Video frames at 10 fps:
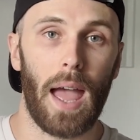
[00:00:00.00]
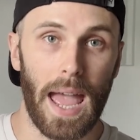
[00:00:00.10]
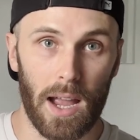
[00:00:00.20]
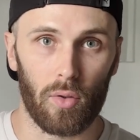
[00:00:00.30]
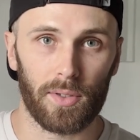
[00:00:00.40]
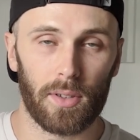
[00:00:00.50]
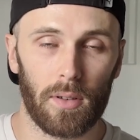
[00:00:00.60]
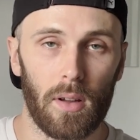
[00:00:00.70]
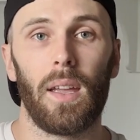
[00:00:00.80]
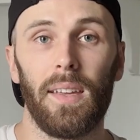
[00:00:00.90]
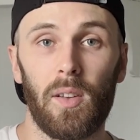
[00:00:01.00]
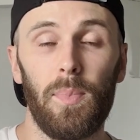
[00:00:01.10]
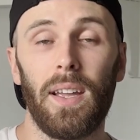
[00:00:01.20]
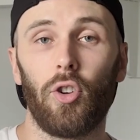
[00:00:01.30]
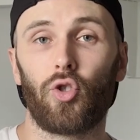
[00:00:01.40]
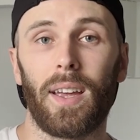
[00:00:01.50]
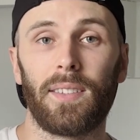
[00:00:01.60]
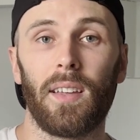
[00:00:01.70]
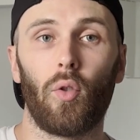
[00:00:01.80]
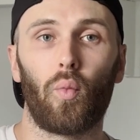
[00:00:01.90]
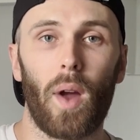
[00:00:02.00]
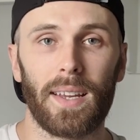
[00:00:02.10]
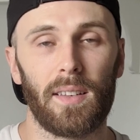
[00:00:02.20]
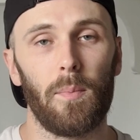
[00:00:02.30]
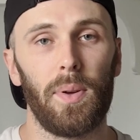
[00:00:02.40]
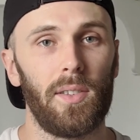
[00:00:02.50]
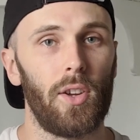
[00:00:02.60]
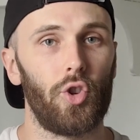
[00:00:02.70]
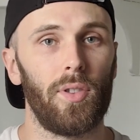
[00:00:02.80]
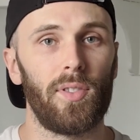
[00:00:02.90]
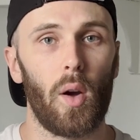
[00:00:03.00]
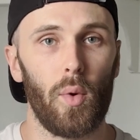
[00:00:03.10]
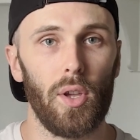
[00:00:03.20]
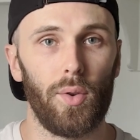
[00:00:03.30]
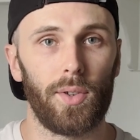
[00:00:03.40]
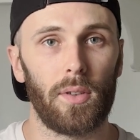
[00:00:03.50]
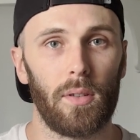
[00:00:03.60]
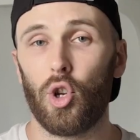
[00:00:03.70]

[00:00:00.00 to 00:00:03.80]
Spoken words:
ankles is to begin addressing the resting positions that we use.